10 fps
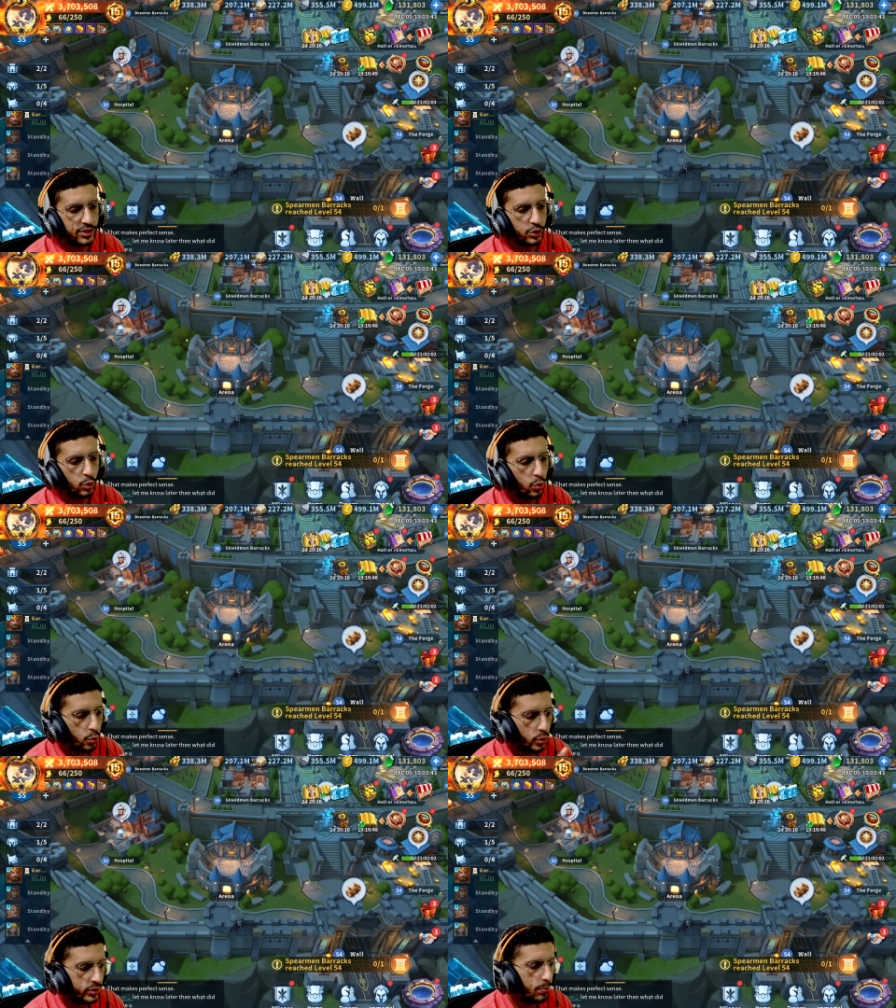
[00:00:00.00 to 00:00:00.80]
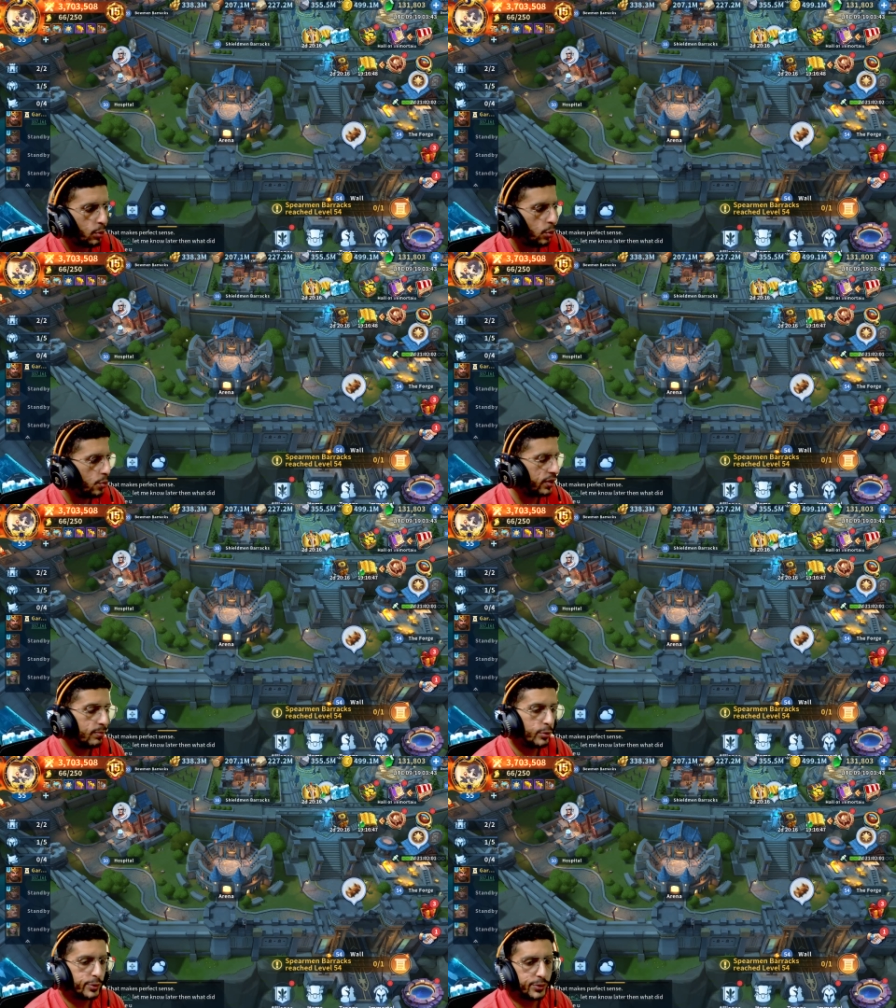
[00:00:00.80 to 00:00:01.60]
So with both
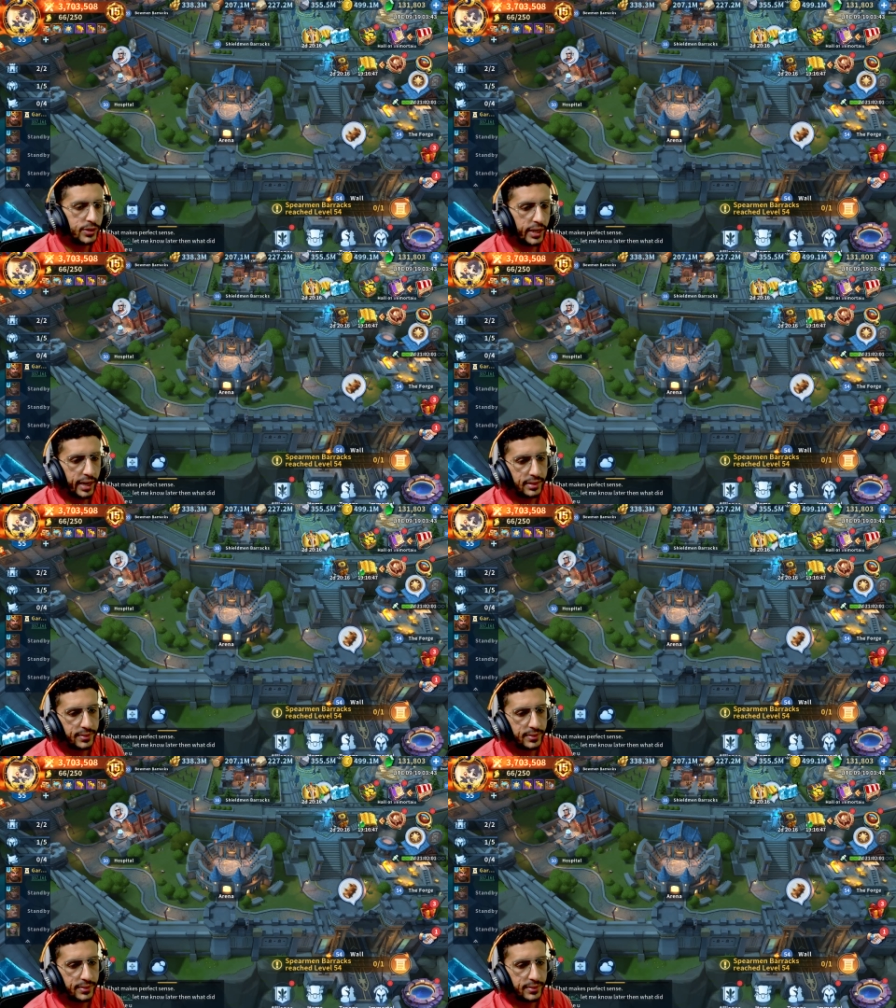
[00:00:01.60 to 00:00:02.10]
immortals at